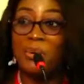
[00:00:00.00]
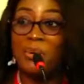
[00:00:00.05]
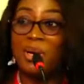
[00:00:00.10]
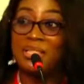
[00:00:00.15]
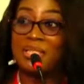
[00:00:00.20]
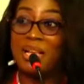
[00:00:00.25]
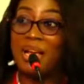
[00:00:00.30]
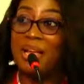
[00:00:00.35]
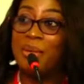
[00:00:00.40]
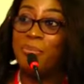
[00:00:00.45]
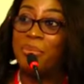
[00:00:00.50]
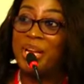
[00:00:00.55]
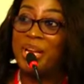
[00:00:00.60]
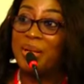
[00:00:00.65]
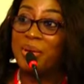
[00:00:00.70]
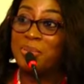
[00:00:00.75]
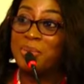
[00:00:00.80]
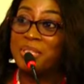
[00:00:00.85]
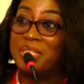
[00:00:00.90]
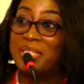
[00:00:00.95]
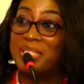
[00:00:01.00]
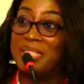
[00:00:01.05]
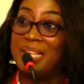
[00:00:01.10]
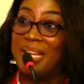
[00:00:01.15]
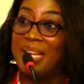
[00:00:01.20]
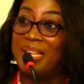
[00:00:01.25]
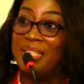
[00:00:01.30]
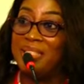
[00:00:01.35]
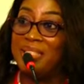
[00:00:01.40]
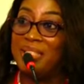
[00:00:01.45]
I bring up to the
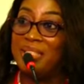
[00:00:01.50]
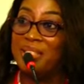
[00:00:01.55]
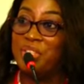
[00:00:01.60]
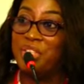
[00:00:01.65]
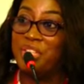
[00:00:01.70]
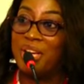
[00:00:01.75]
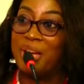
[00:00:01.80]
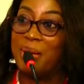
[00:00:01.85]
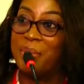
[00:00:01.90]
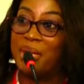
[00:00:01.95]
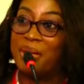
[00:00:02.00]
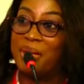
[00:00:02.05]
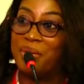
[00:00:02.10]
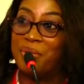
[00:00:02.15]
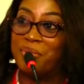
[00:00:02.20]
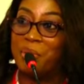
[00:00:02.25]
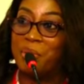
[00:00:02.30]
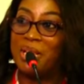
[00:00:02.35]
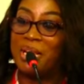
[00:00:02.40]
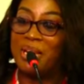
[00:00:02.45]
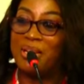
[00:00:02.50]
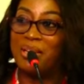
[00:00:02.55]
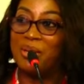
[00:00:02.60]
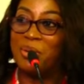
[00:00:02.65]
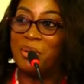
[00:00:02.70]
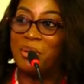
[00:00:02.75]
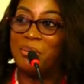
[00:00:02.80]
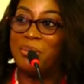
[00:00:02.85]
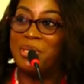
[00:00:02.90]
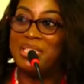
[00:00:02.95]
stage the chairman of the planning
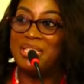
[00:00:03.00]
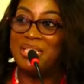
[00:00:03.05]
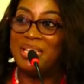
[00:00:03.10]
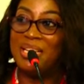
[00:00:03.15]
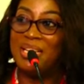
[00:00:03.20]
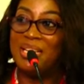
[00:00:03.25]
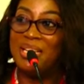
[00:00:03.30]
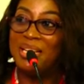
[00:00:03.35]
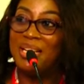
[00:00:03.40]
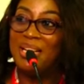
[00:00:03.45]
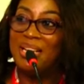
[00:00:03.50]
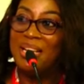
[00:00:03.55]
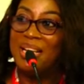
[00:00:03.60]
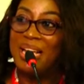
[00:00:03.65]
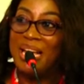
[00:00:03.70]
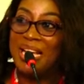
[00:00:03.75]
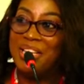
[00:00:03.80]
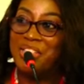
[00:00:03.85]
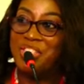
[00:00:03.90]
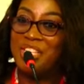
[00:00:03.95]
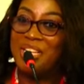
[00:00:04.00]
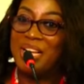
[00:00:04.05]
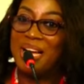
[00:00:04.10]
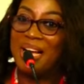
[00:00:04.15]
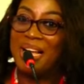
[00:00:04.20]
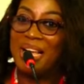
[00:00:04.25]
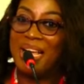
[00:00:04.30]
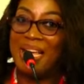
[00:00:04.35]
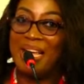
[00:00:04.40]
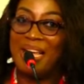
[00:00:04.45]
committee,
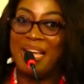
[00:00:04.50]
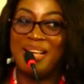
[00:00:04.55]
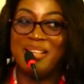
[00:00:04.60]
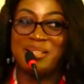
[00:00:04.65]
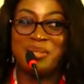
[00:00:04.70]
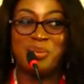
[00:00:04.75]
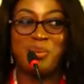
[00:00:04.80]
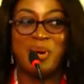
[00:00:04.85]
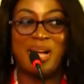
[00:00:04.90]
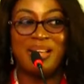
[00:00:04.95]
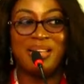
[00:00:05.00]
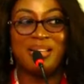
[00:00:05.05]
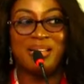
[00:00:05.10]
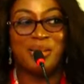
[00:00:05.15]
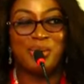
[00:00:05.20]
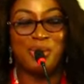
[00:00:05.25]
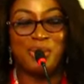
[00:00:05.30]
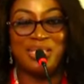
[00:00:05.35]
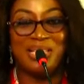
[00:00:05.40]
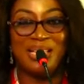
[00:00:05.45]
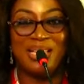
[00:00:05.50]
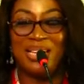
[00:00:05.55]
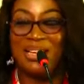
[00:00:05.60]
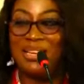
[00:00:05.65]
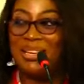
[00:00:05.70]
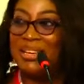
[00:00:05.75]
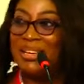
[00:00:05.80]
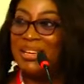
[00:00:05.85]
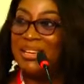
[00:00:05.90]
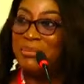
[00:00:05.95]
Engineer A.S.Y.
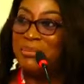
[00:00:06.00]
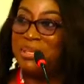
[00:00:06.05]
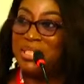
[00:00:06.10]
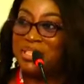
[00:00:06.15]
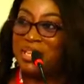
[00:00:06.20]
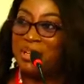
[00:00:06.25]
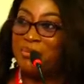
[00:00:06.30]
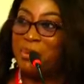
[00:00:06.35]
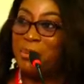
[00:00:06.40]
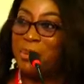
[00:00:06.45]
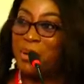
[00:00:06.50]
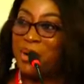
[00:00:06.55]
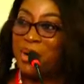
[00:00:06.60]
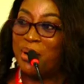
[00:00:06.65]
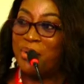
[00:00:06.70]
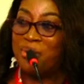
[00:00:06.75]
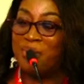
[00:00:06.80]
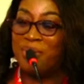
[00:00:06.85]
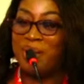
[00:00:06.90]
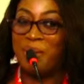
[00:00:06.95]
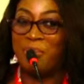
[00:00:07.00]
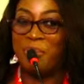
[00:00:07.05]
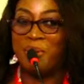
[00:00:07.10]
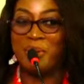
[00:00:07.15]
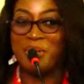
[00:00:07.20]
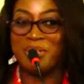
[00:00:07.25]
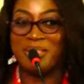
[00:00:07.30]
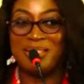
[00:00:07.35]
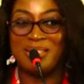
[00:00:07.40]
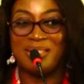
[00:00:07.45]
Kutigi. Please give him a round of
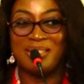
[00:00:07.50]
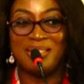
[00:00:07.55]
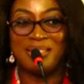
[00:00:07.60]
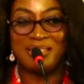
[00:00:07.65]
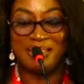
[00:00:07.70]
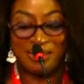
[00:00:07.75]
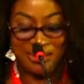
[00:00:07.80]
applause.